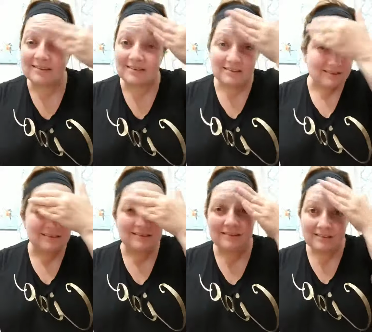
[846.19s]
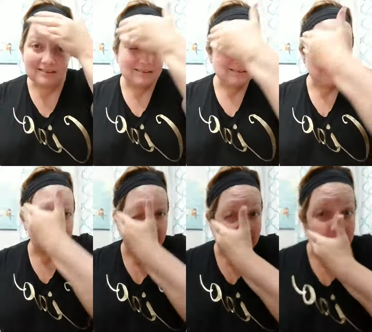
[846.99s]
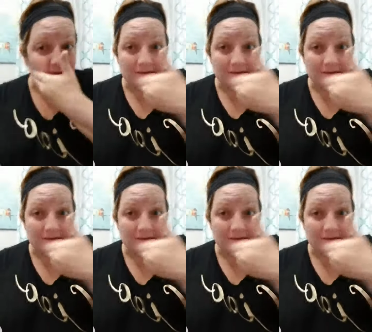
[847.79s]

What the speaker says: No one is speaking in this clip.